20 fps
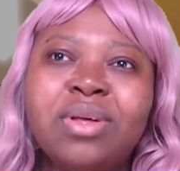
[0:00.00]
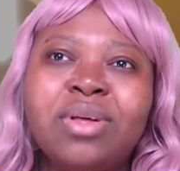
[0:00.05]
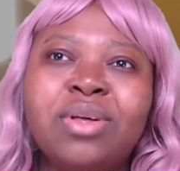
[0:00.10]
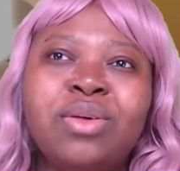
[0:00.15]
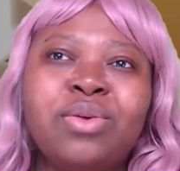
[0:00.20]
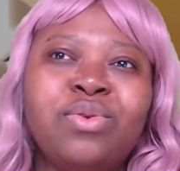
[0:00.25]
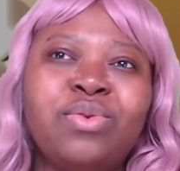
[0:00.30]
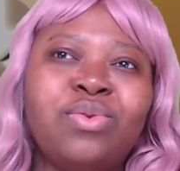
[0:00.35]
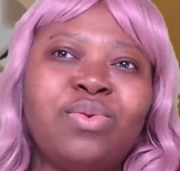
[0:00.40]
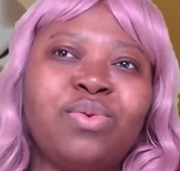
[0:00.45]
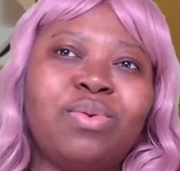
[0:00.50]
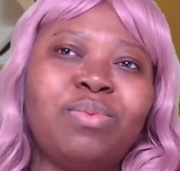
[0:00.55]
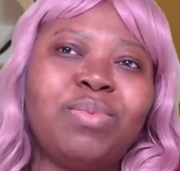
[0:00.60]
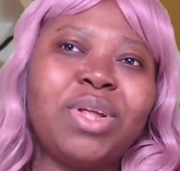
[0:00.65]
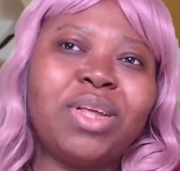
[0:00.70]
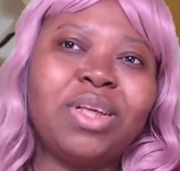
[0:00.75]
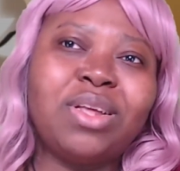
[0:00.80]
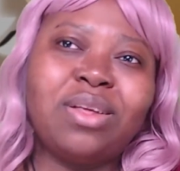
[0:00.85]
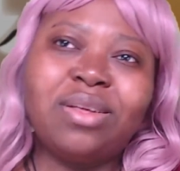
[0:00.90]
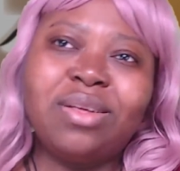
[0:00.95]
So I'm
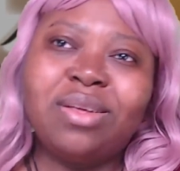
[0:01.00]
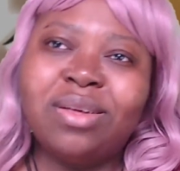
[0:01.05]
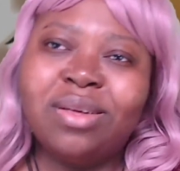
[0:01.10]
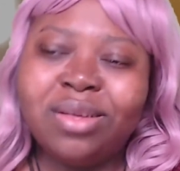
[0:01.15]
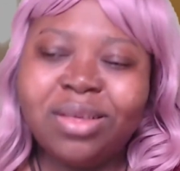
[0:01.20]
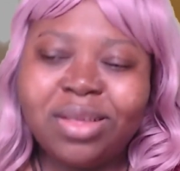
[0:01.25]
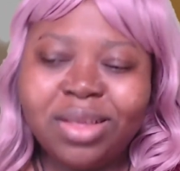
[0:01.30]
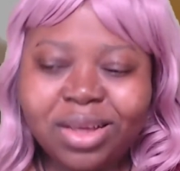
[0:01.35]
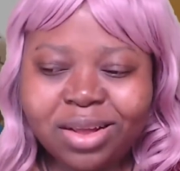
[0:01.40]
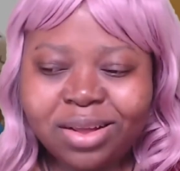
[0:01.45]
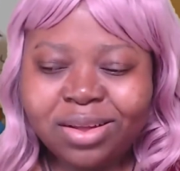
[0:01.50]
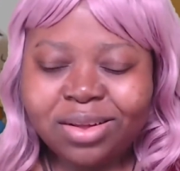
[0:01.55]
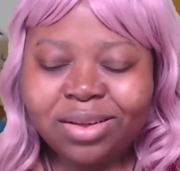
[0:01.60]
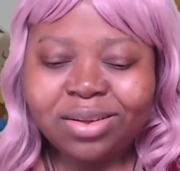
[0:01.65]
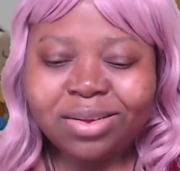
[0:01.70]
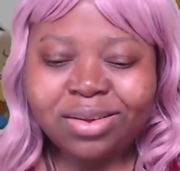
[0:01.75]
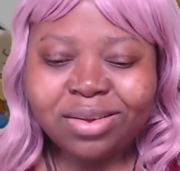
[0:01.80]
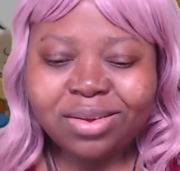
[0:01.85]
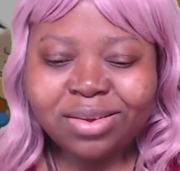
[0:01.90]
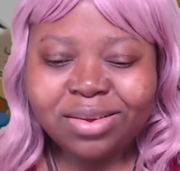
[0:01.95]
like, yeah,
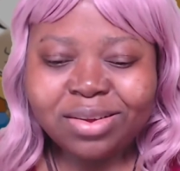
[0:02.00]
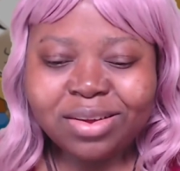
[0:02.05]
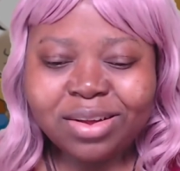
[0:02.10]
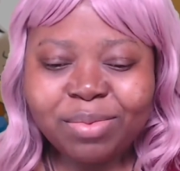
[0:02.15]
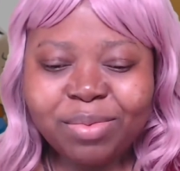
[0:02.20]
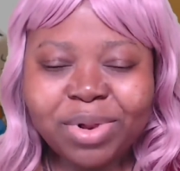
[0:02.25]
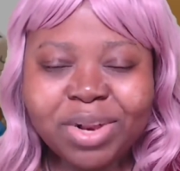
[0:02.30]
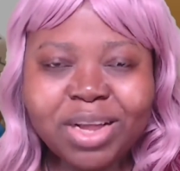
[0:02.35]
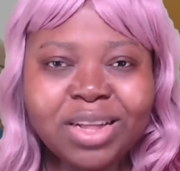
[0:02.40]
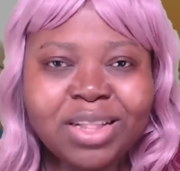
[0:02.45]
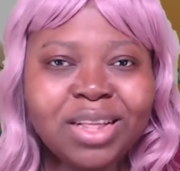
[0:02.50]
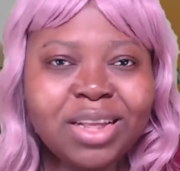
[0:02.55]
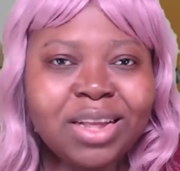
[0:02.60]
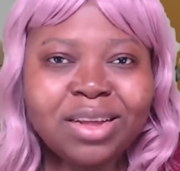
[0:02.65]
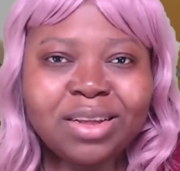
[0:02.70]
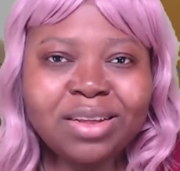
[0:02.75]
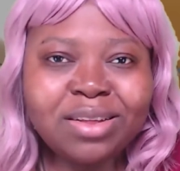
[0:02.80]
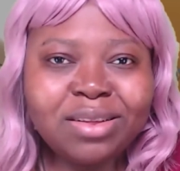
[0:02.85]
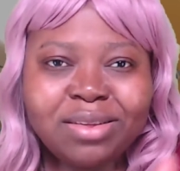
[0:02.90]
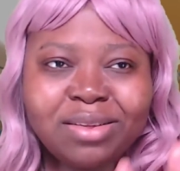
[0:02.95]
I'm glad
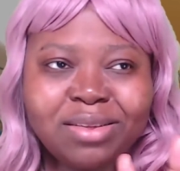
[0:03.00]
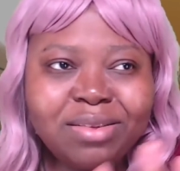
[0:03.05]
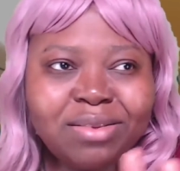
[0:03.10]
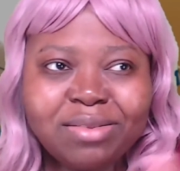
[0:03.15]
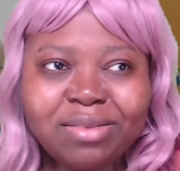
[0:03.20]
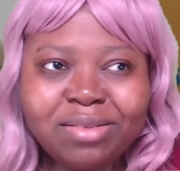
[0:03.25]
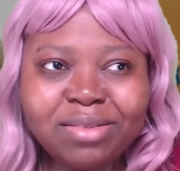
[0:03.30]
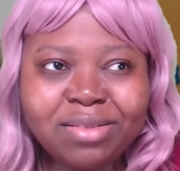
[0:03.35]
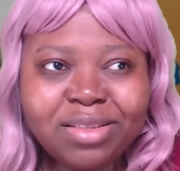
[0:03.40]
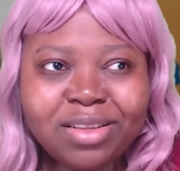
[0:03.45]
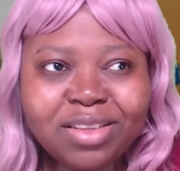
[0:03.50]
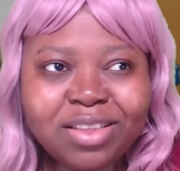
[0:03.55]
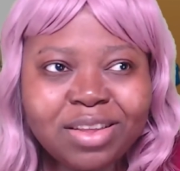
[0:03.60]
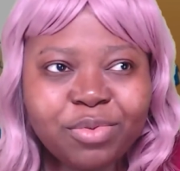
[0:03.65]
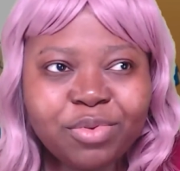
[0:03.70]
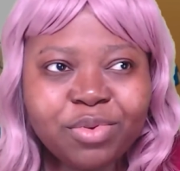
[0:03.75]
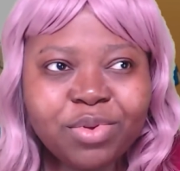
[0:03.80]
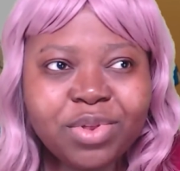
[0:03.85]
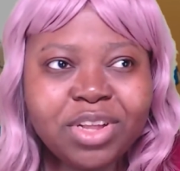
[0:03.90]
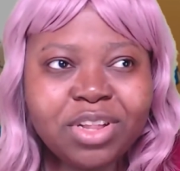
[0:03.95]
that this
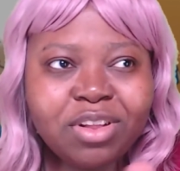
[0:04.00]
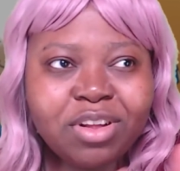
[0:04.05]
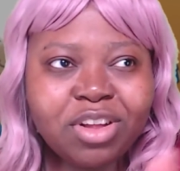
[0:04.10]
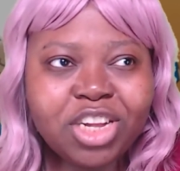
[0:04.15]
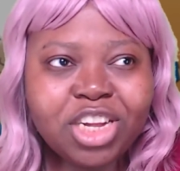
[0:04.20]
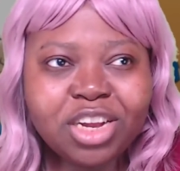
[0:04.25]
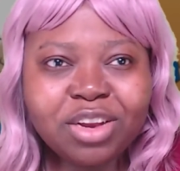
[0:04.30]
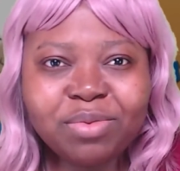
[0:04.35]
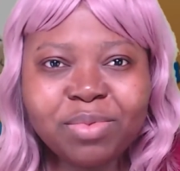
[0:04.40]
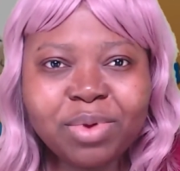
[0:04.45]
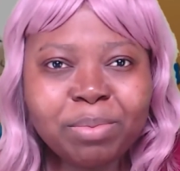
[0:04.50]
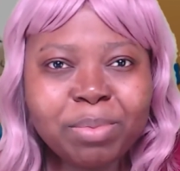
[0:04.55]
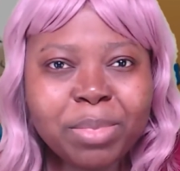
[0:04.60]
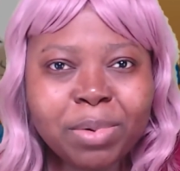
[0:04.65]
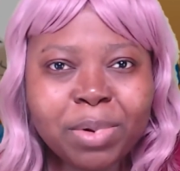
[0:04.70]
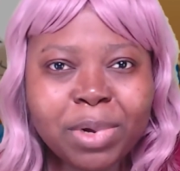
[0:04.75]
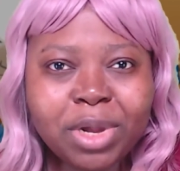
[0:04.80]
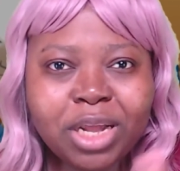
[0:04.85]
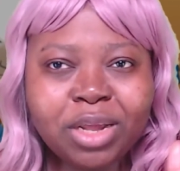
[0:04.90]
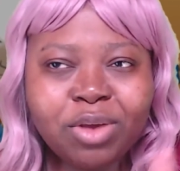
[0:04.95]
episode did not change
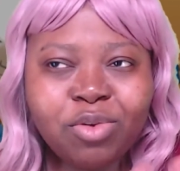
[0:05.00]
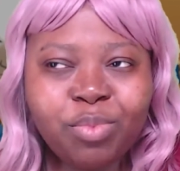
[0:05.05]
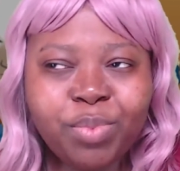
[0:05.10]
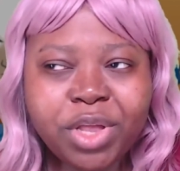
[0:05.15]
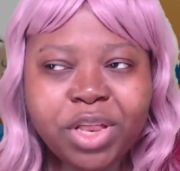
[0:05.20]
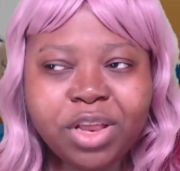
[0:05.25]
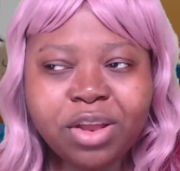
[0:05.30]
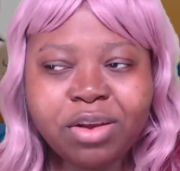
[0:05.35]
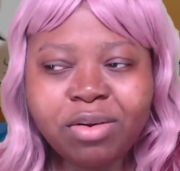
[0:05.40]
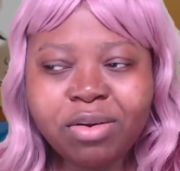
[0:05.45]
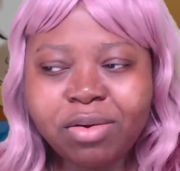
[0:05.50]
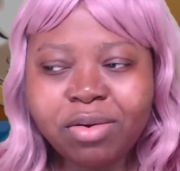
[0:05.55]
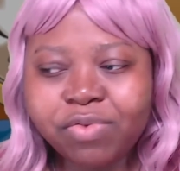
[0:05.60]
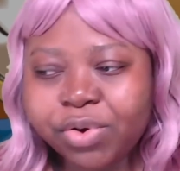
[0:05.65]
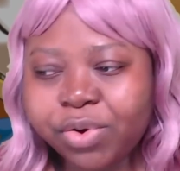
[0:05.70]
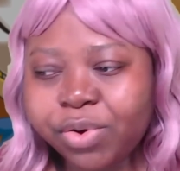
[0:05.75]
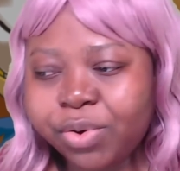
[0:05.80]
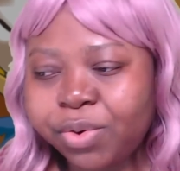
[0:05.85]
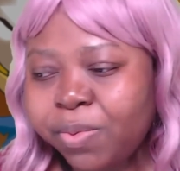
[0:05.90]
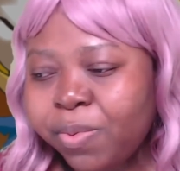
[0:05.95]
my opinion of
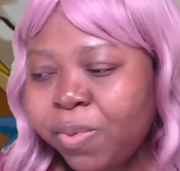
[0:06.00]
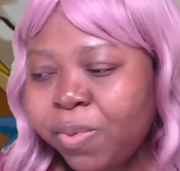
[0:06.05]
her.